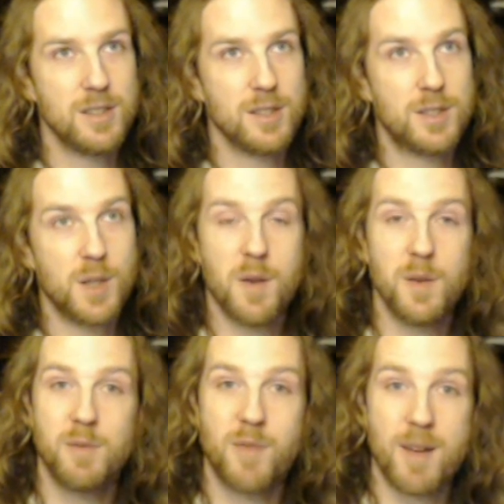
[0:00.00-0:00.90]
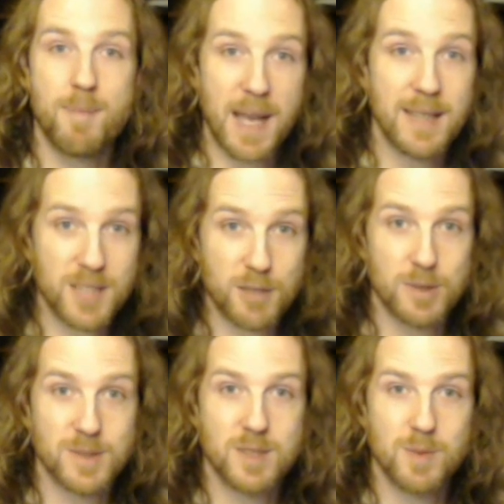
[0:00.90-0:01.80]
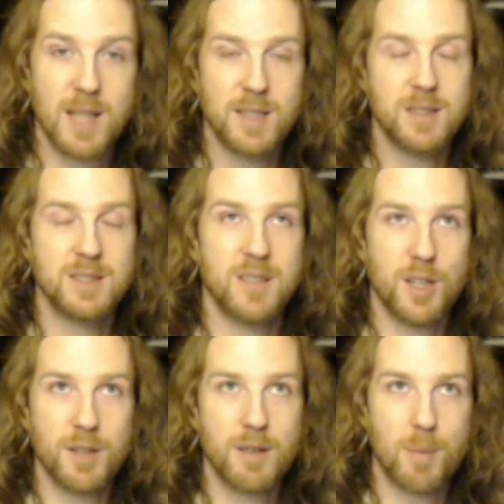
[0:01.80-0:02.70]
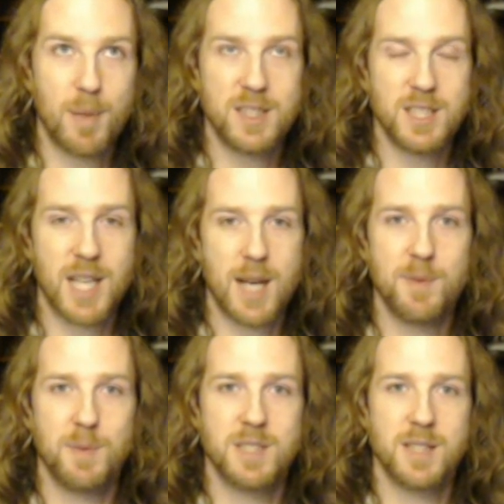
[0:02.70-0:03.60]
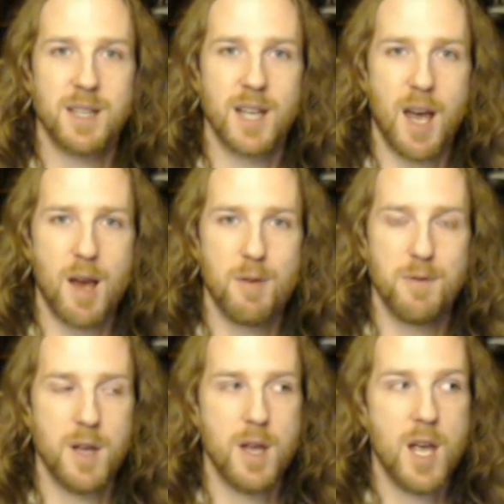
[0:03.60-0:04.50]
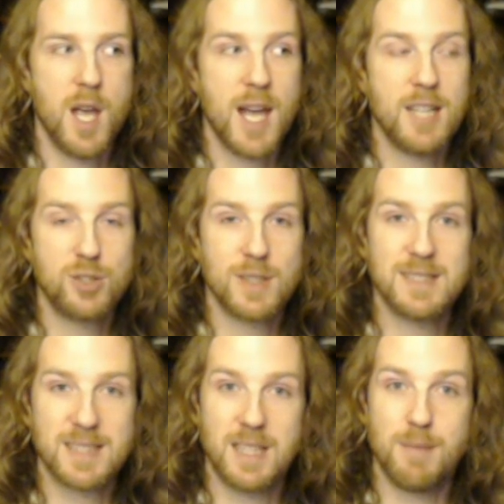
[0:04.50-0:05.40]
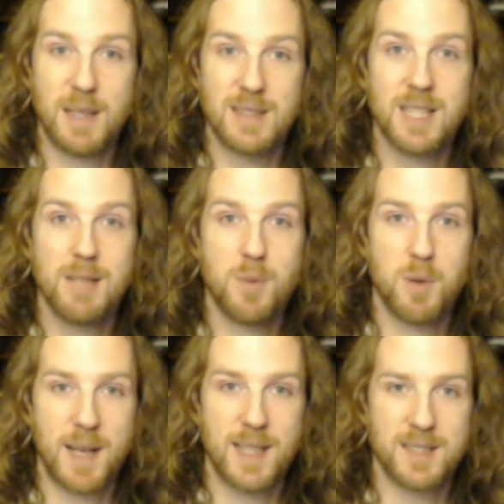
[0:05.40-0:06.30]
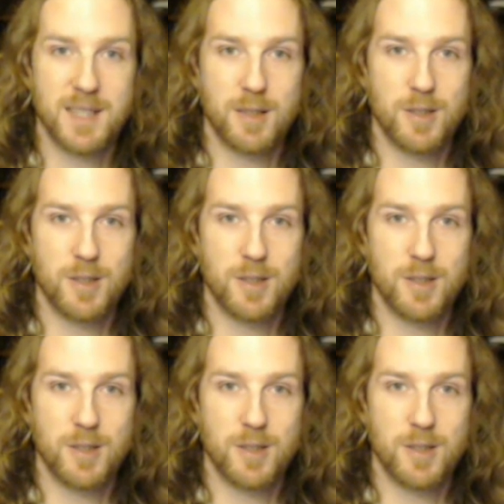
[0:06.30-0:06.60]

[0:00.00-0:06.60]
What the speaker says: do it with very basic rules as well, and there's other RPG games which I think have intrinsically built in more basic